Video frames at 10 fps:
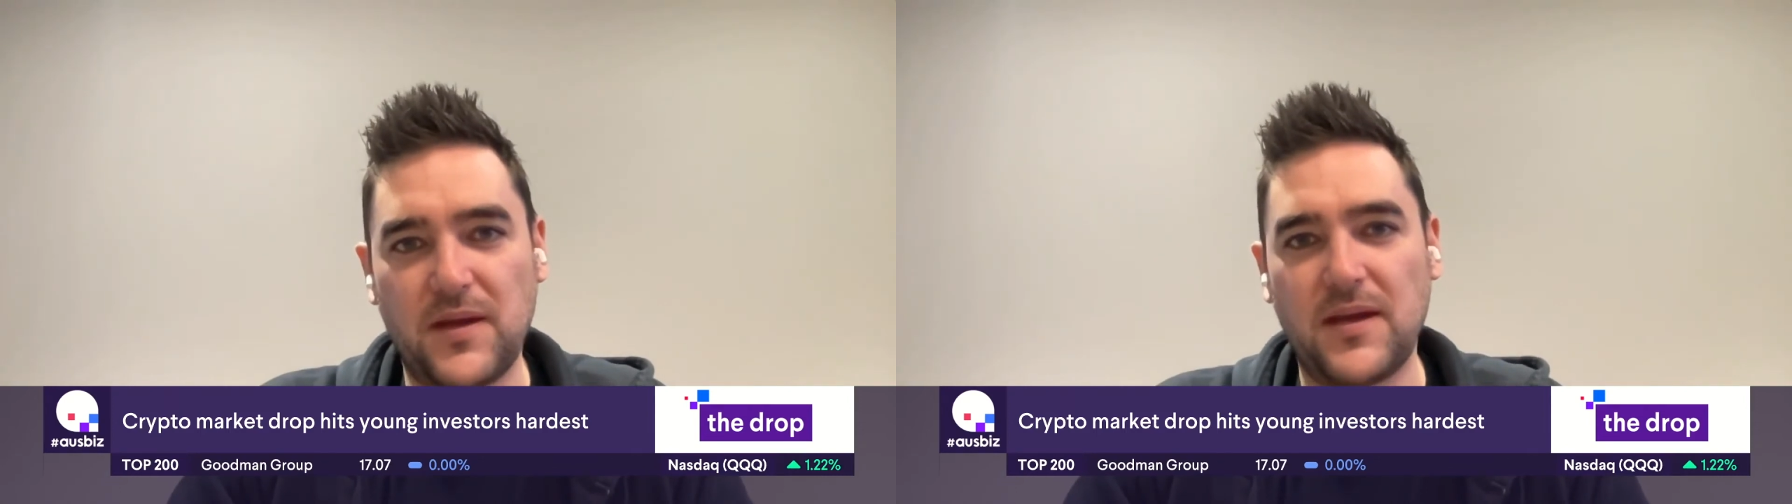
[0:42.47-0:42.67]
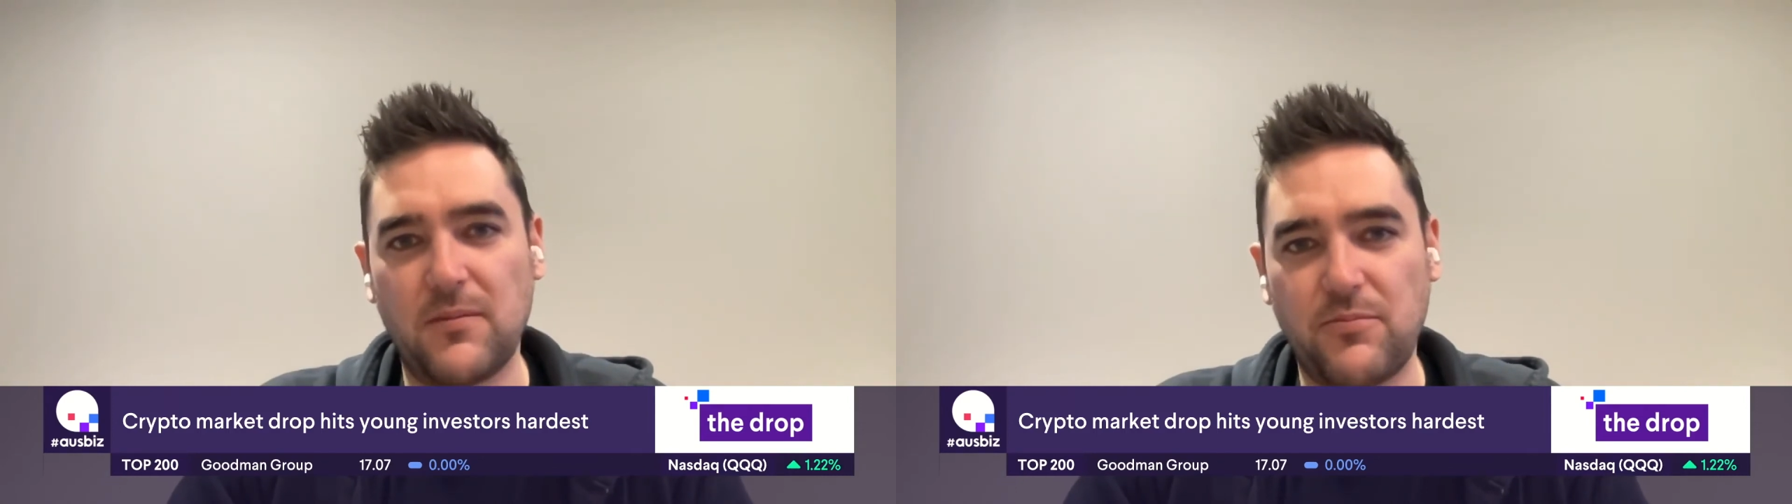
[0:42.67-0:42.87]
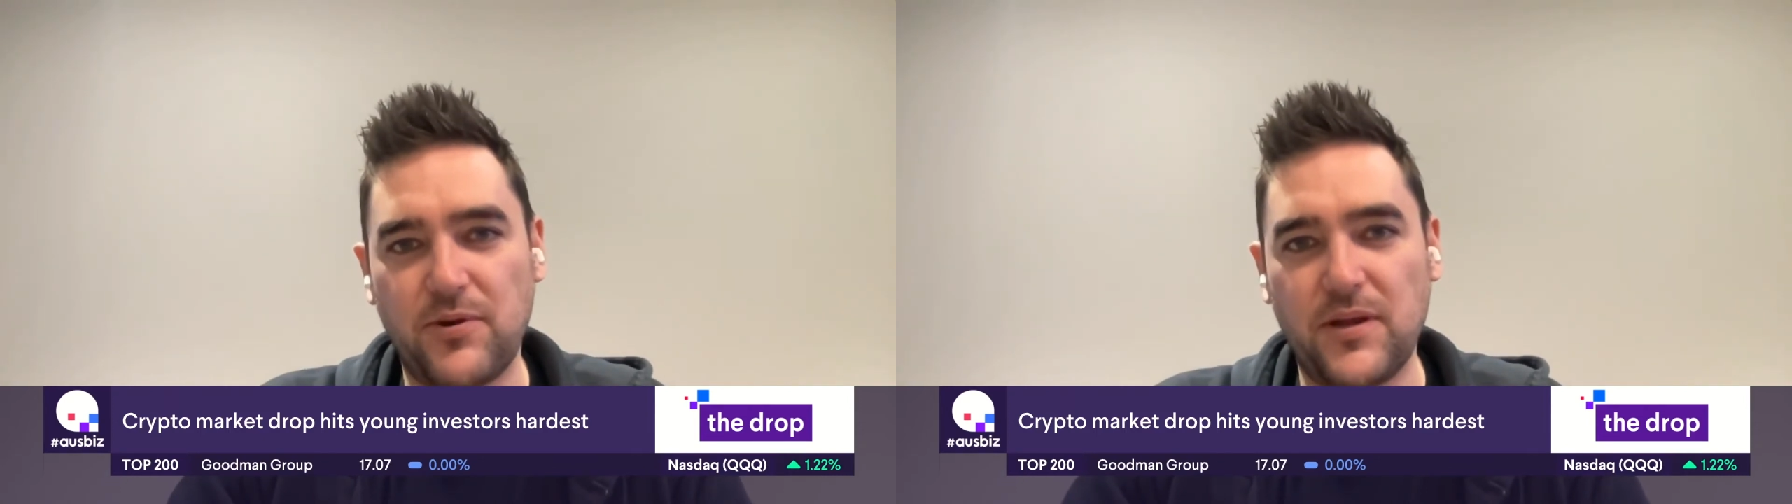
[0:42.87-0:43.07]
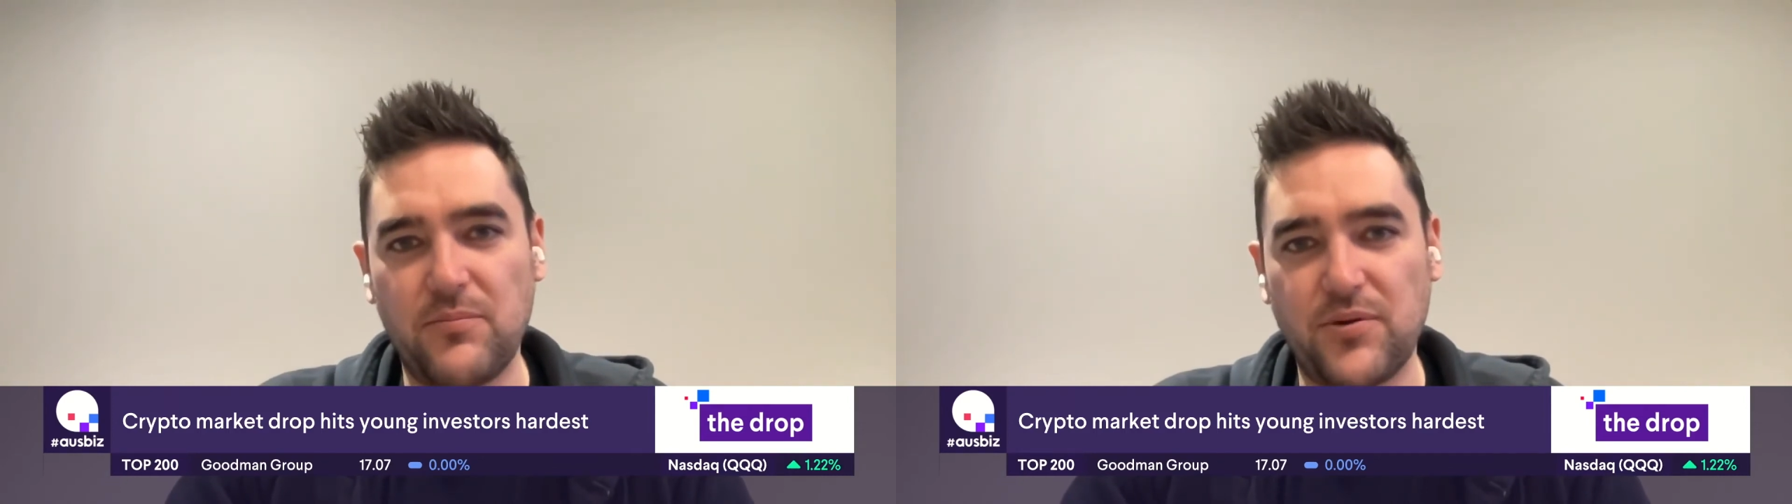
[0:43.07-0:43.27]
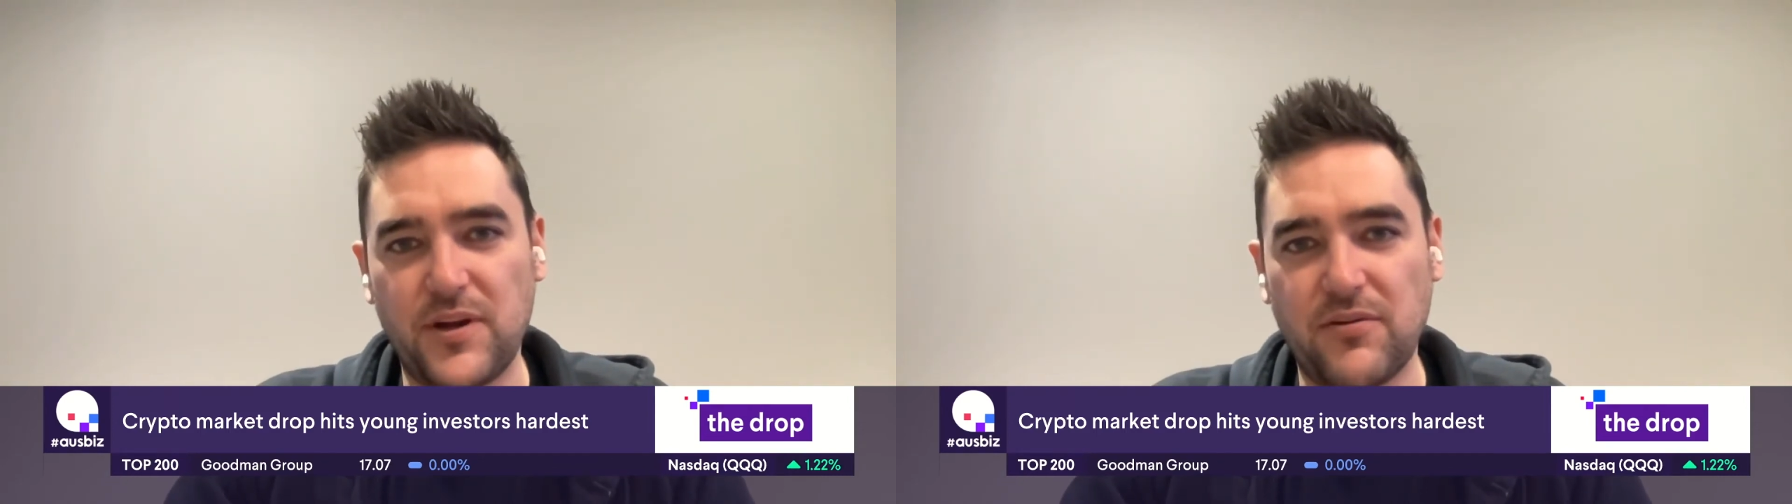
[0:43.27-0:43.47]
picking up
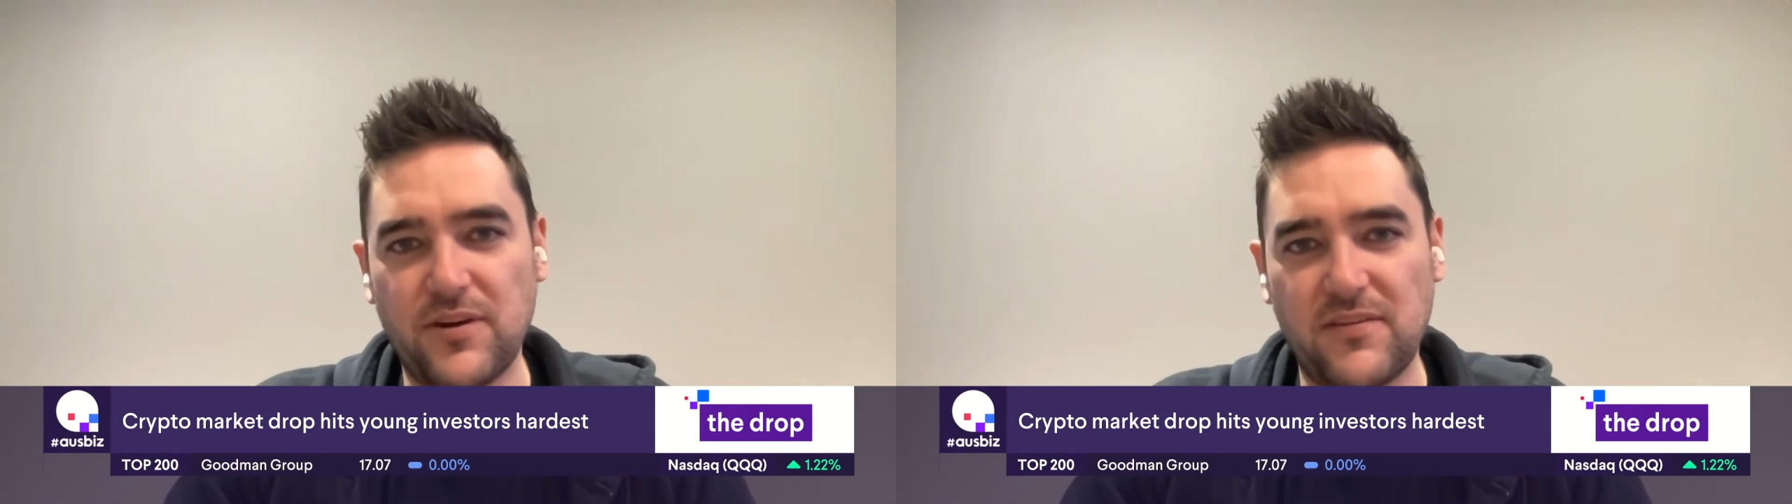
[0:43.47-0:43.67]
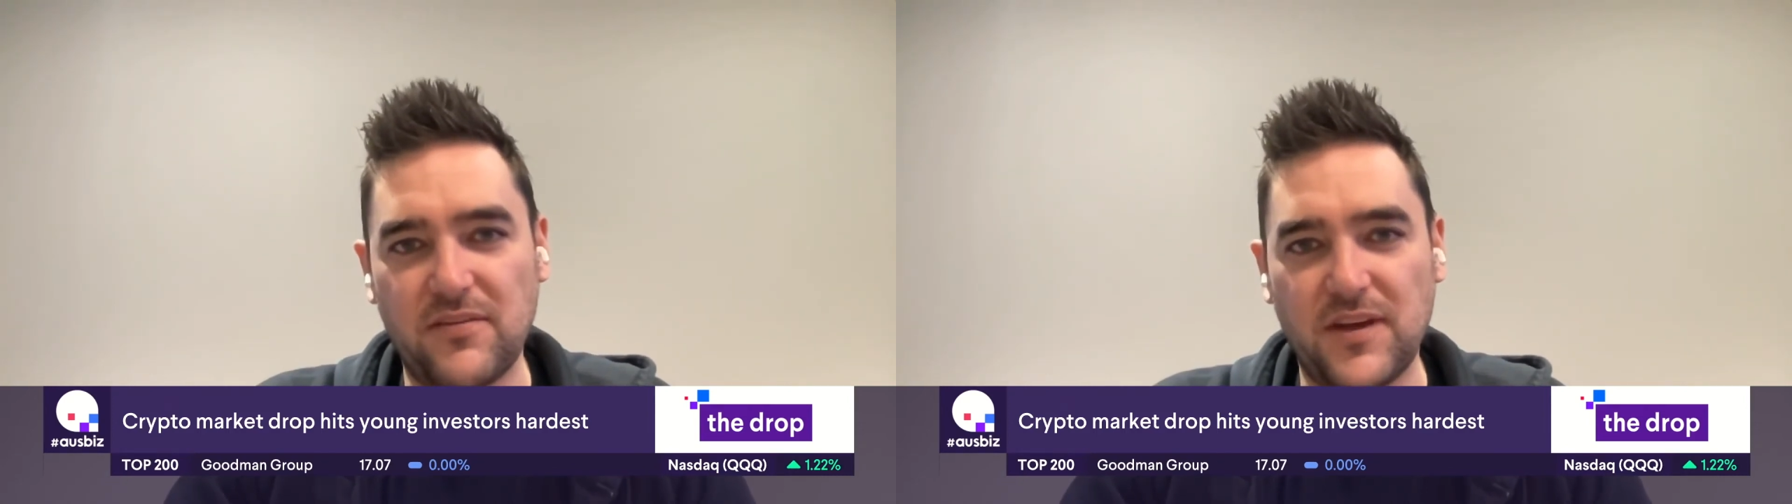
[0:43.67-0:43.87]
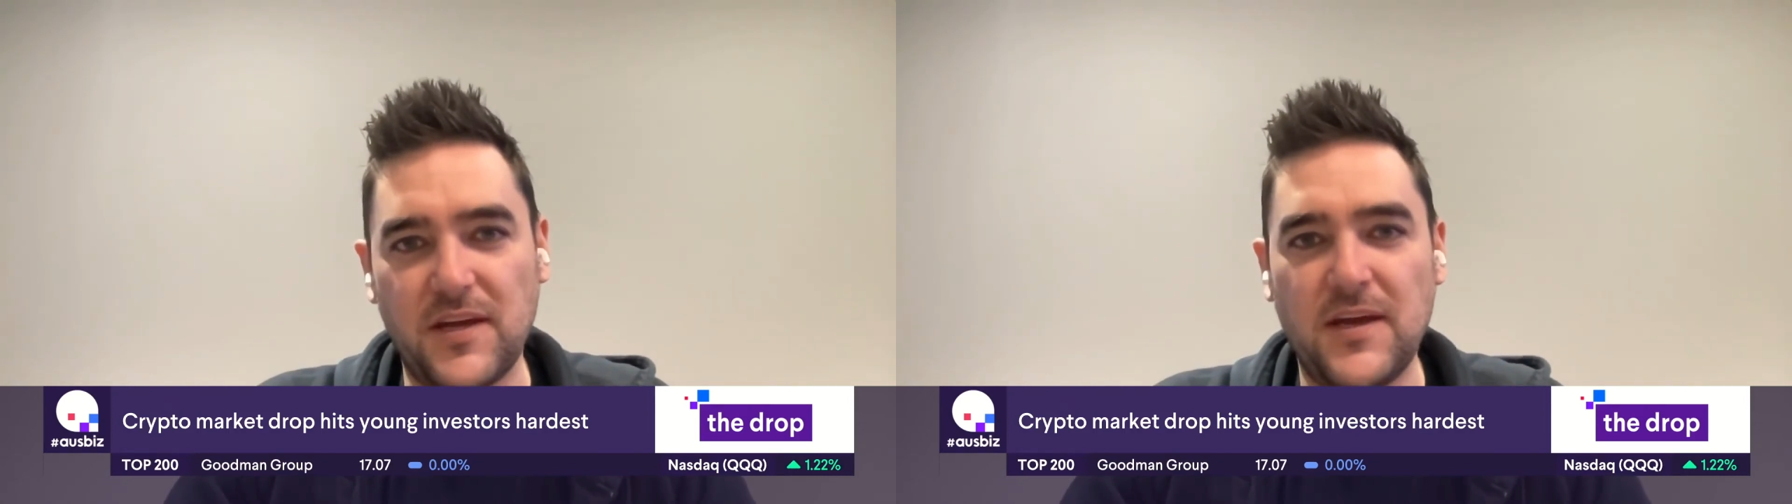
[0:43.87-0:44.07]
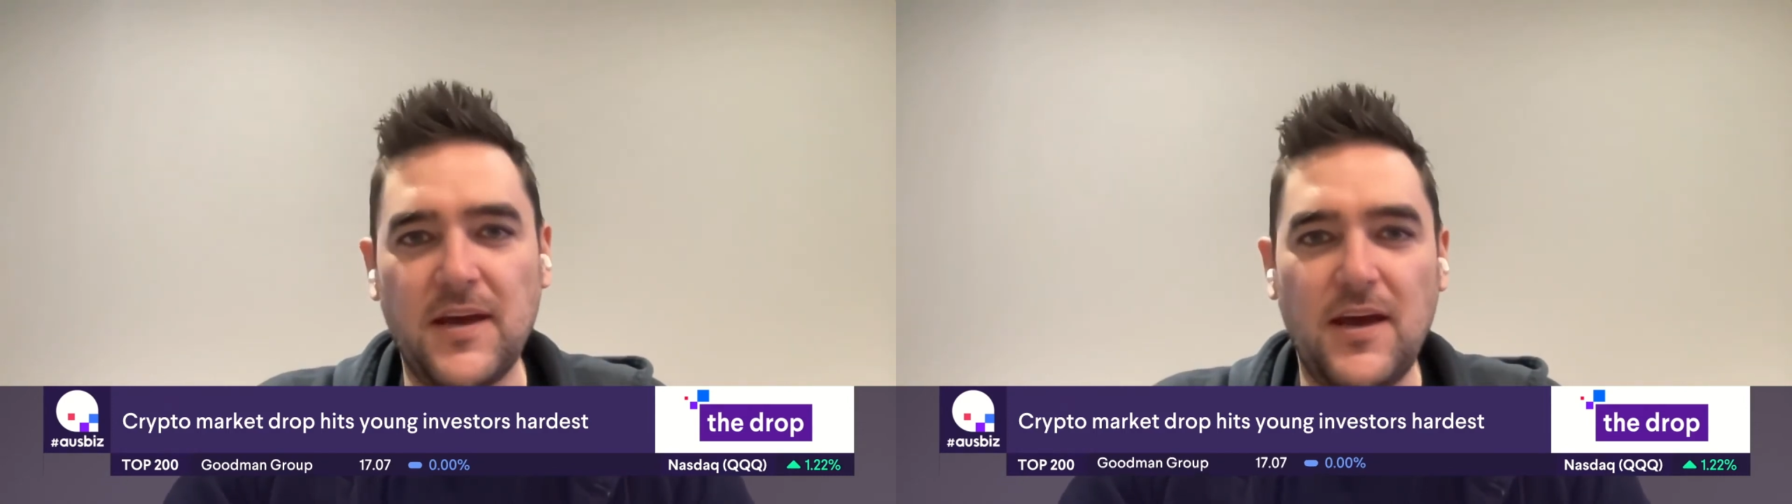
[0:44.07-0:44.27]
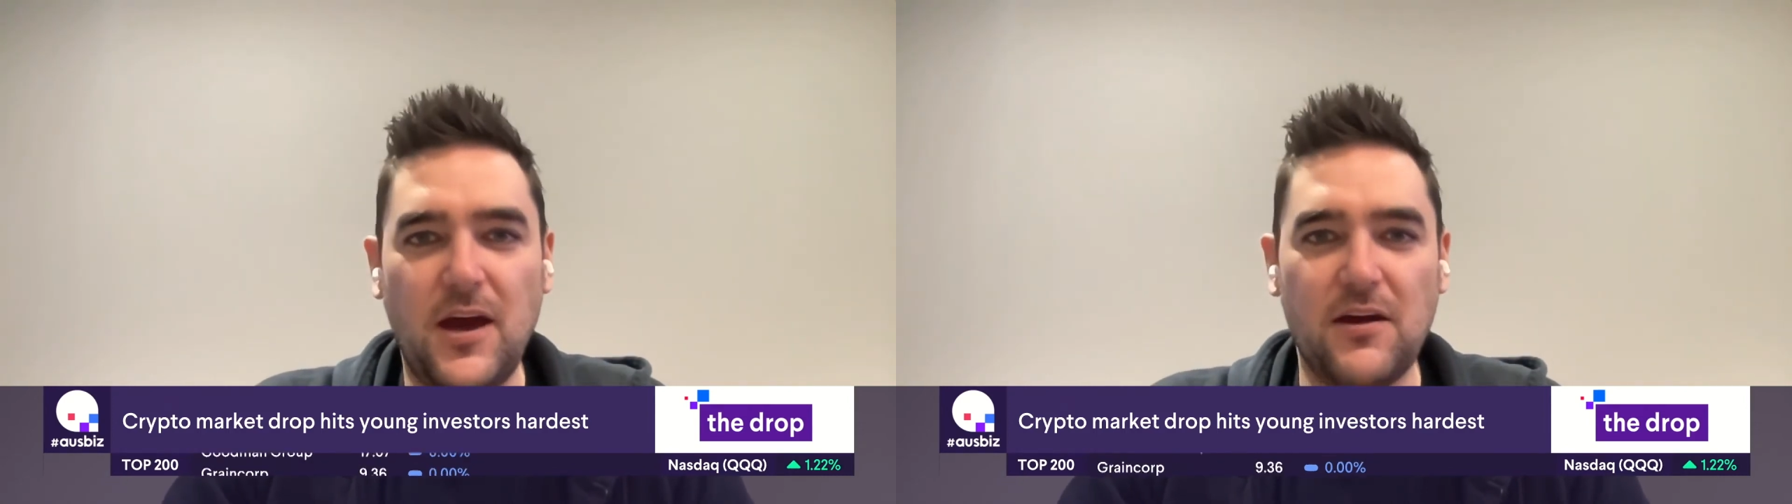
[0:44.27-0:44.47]
pretty aggressively
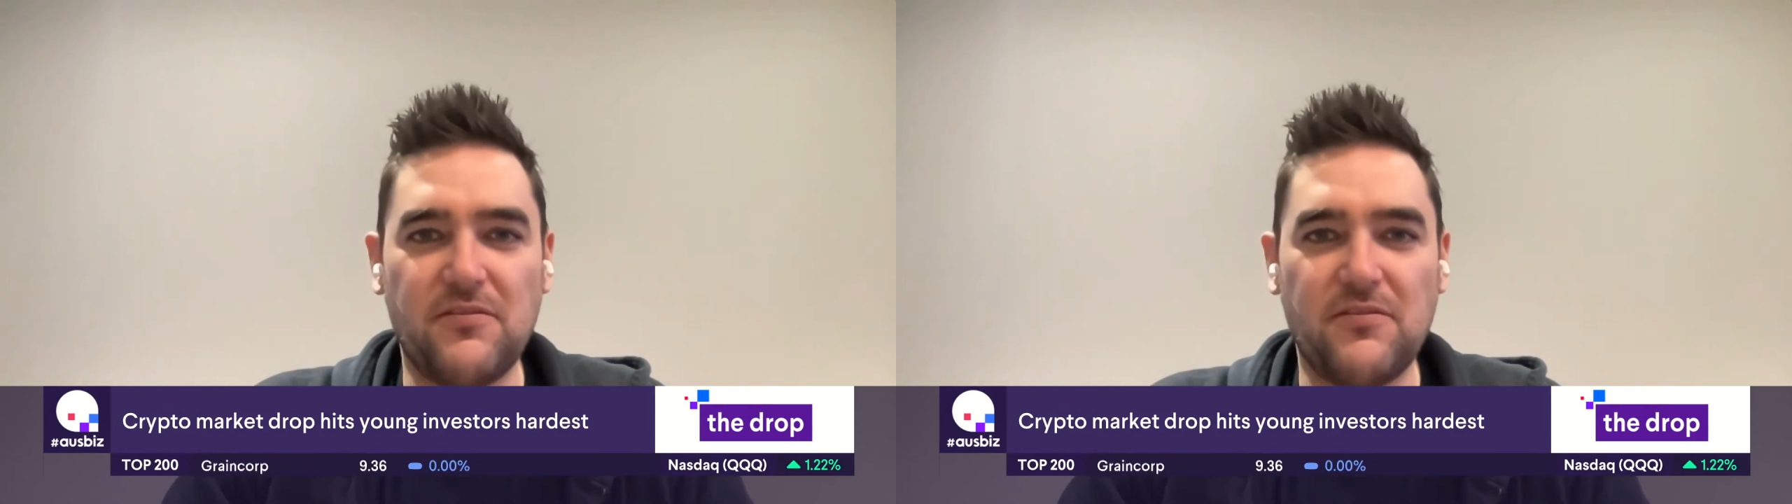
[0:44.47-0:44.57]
